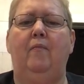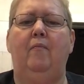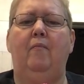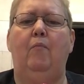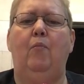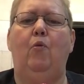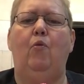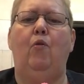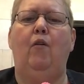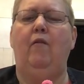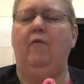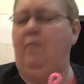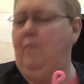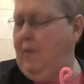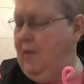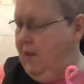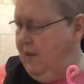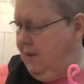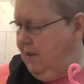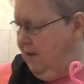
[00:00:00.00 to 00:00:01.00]
pull off
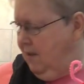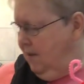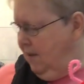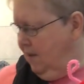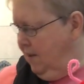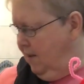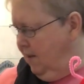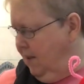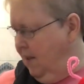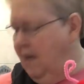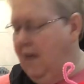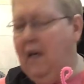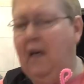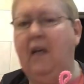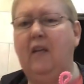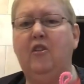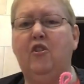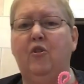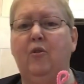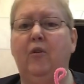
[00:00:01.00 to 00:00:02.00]
my
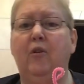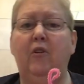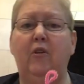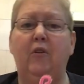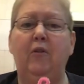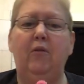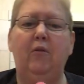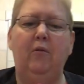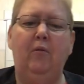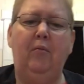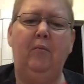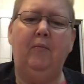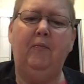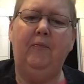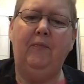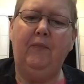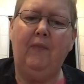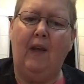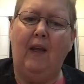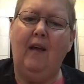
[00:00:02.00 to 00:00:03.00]
extra glue.
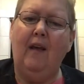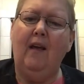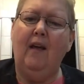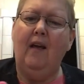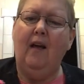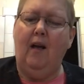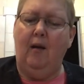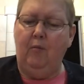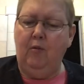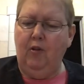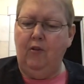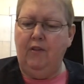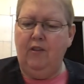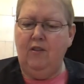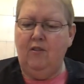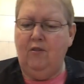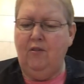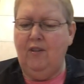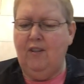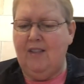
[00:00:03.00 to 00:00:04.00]
I'm going to
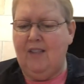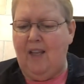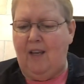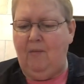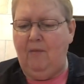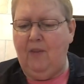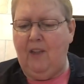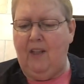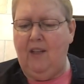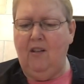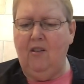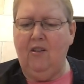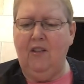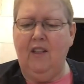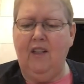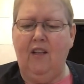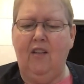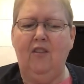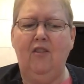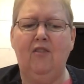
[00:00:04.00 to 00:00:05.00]
do the same thing on
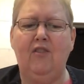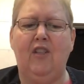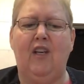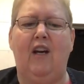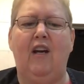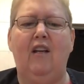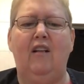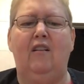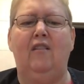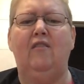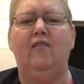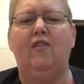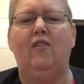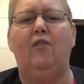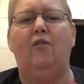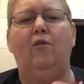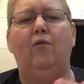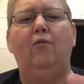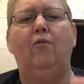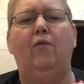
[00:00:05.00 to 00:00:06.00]
the other side.
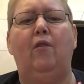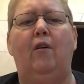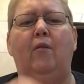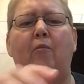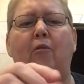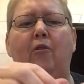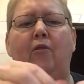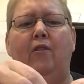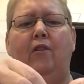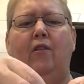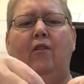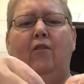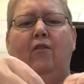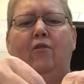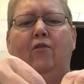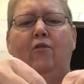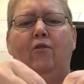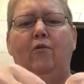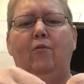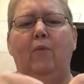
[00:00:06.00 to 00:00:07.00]
So I'm going to
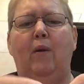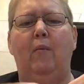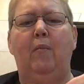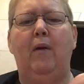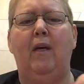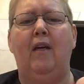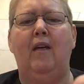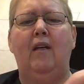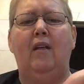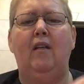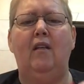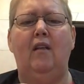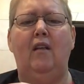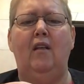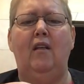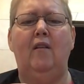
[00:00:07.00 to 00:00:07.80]
do my bend.